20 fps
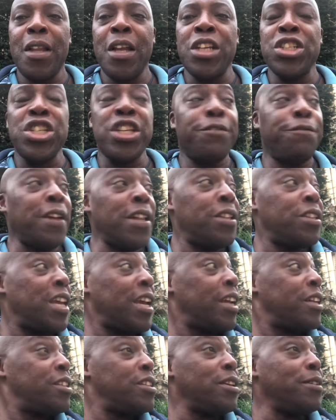She's
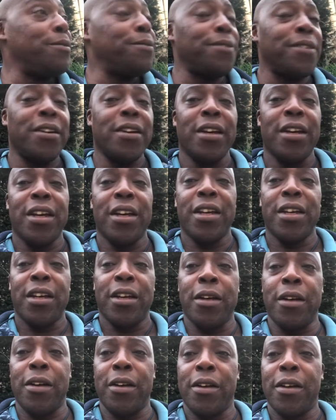vindictive.
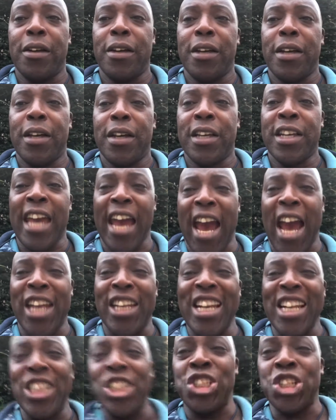Get an
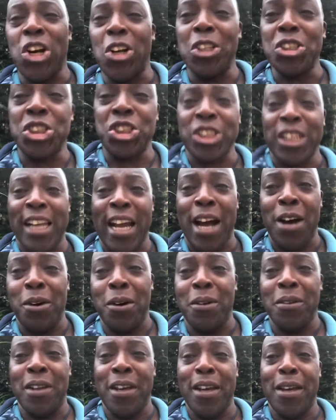injunction out
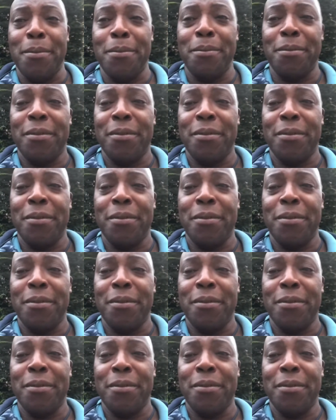on him.